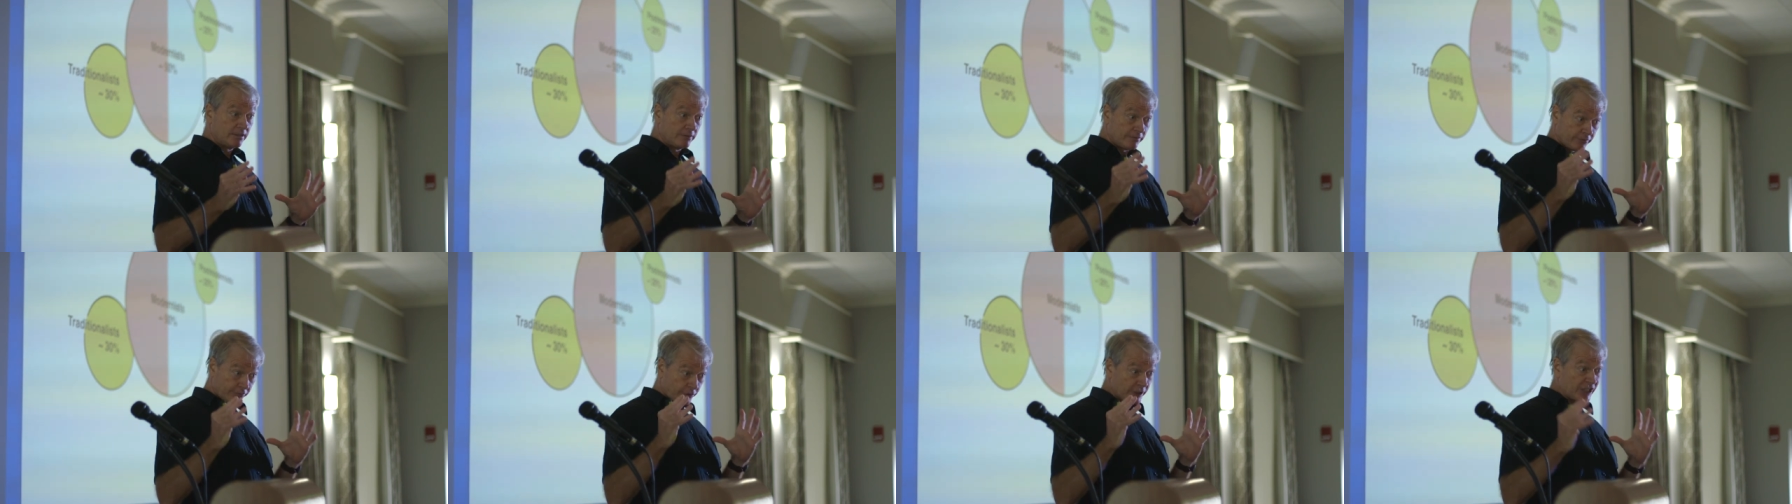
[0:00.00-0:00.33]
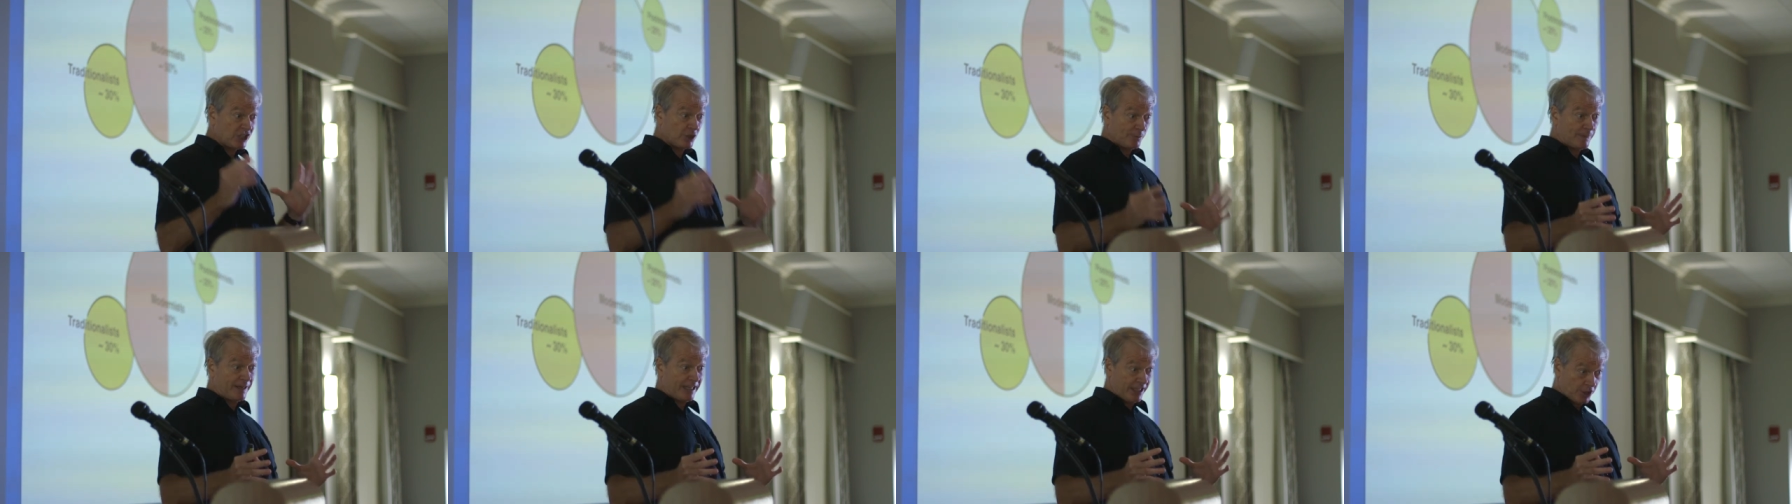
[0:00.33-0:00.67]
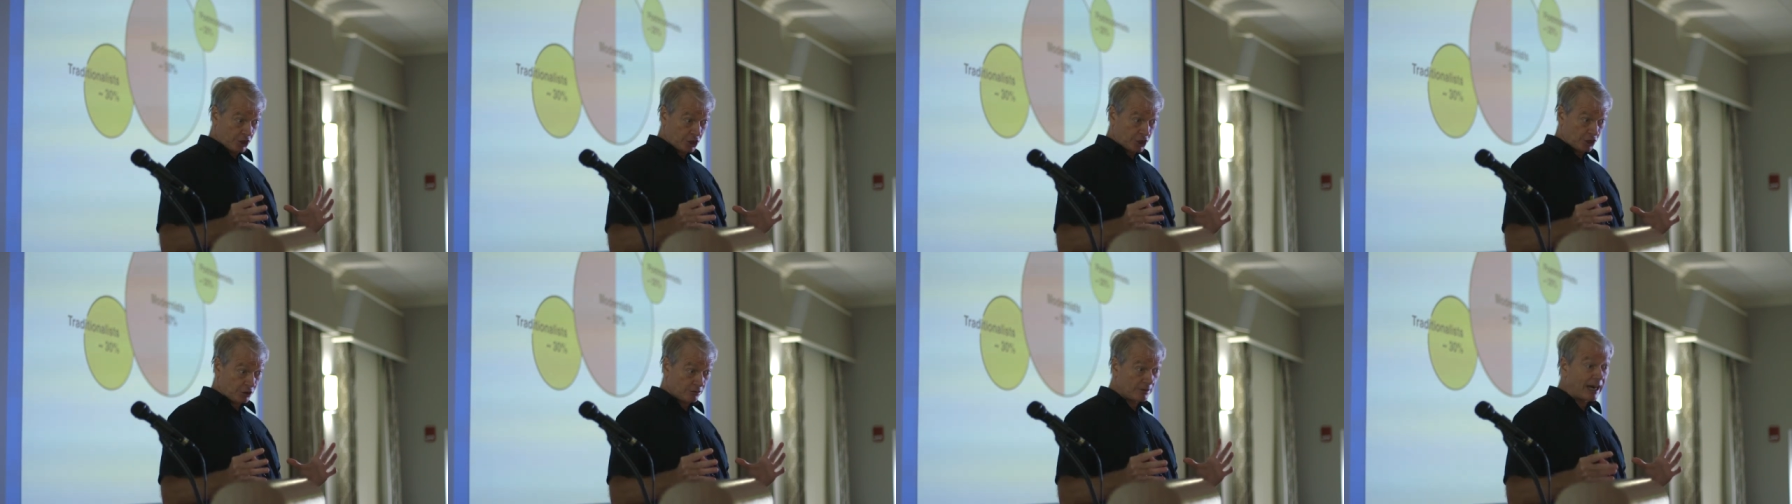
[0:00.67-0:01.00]
free
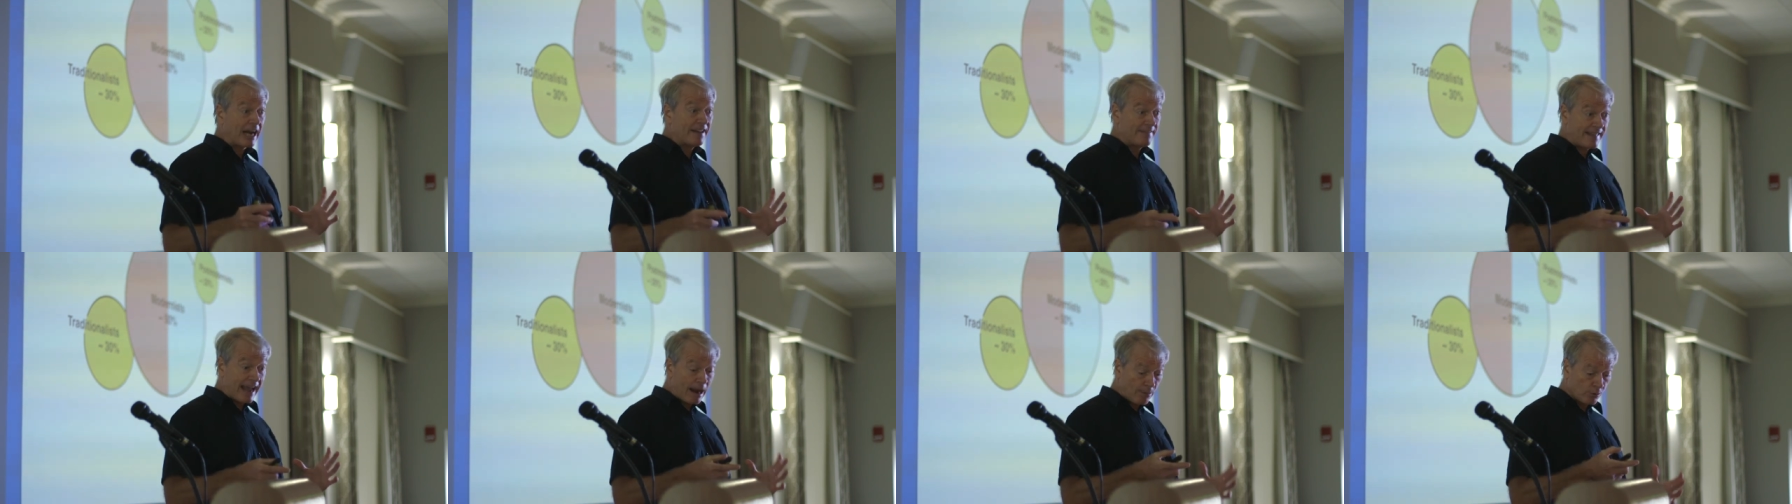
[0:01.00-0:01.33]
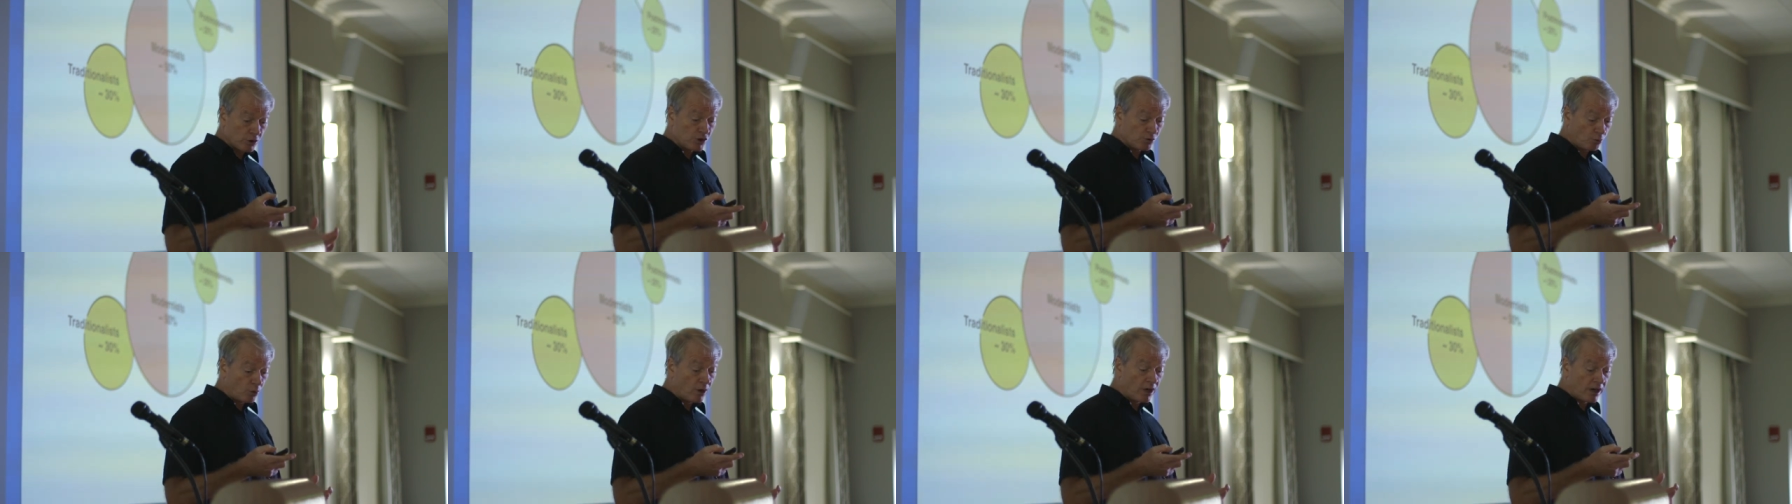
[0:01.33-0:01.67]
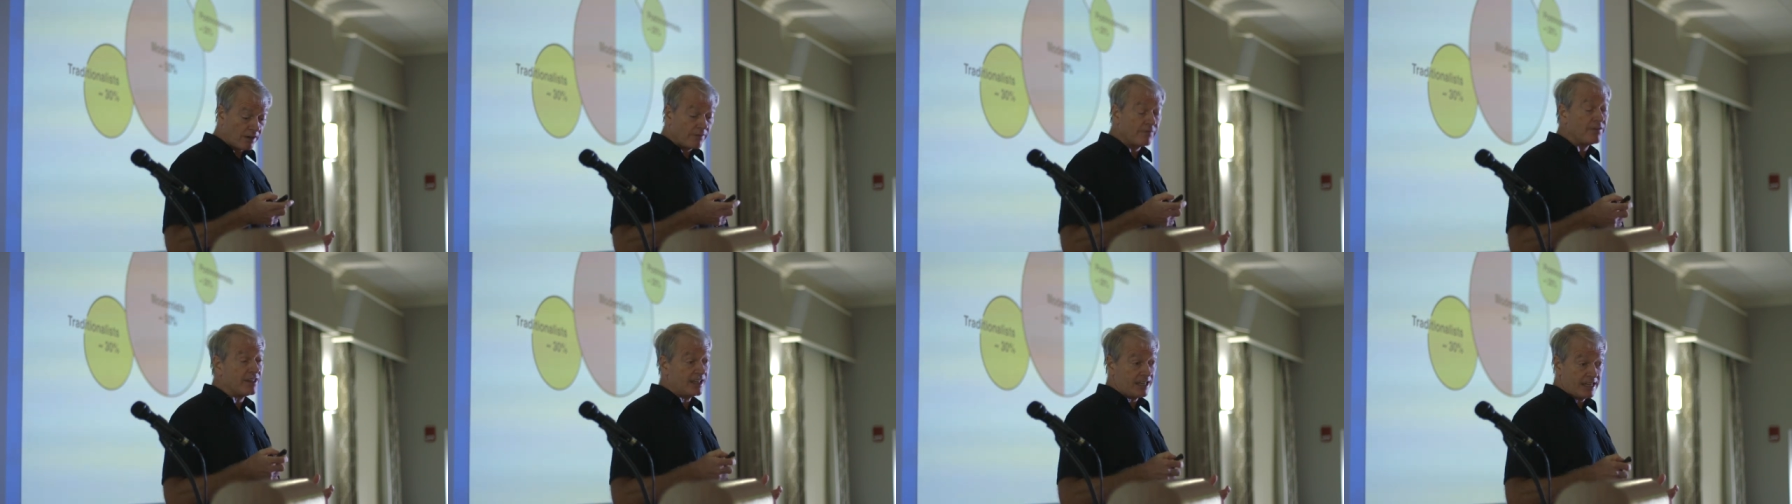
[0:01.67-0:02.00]
speech, right? That was one
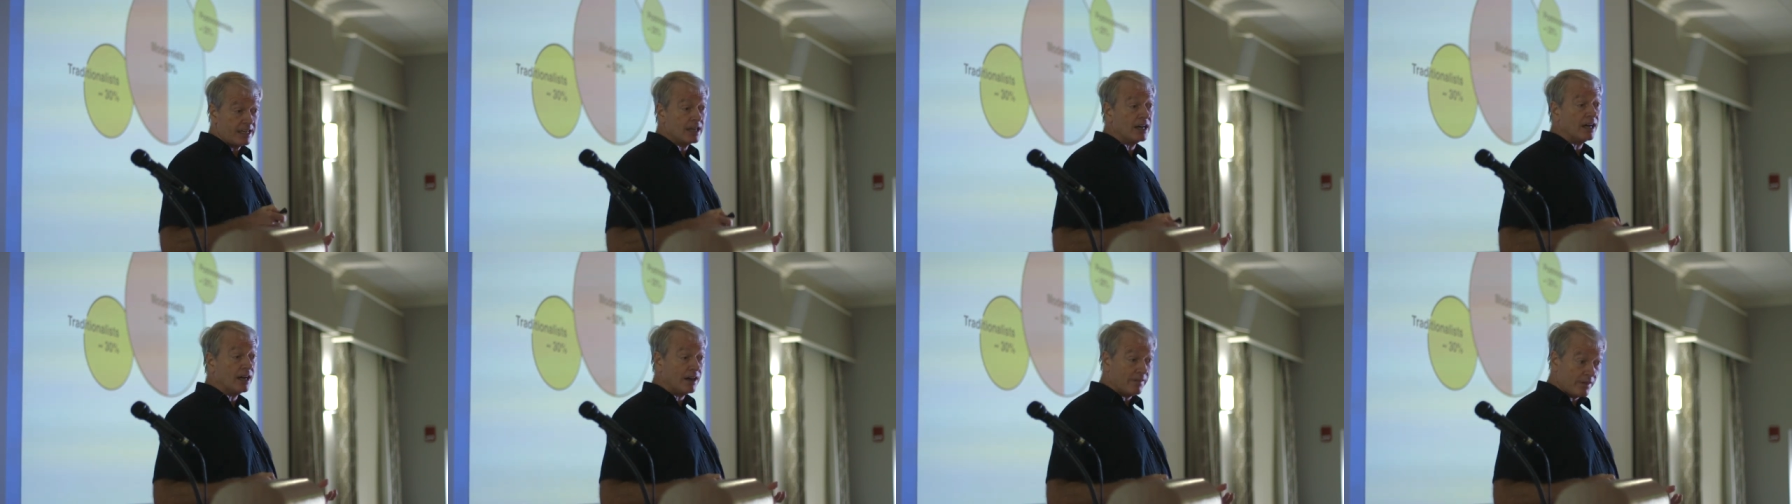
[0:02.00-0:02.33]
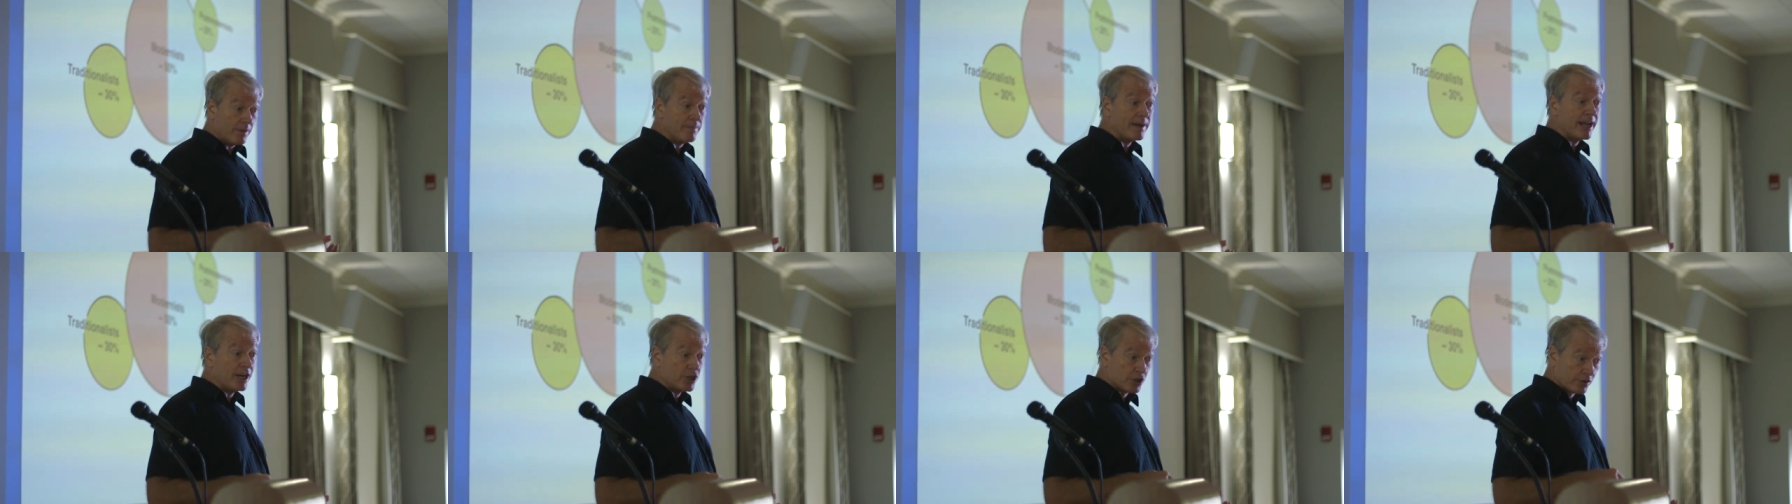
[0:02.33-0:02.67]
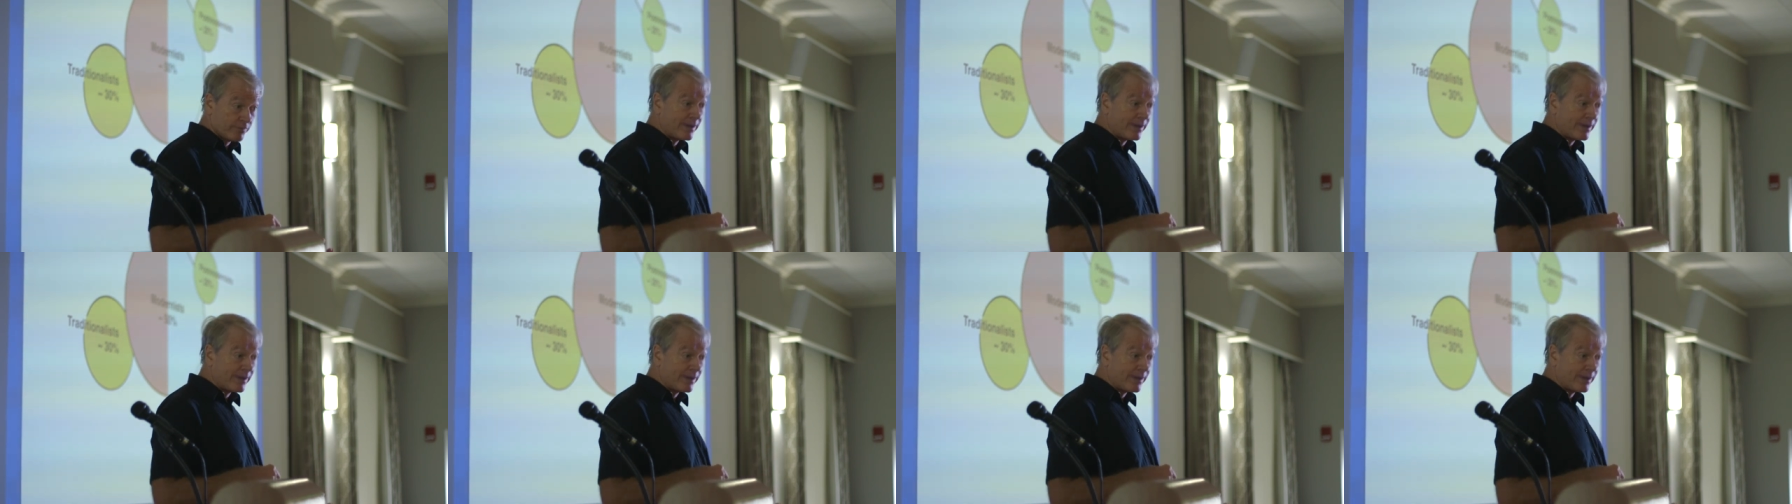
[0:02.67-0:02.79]
of the, uh, the major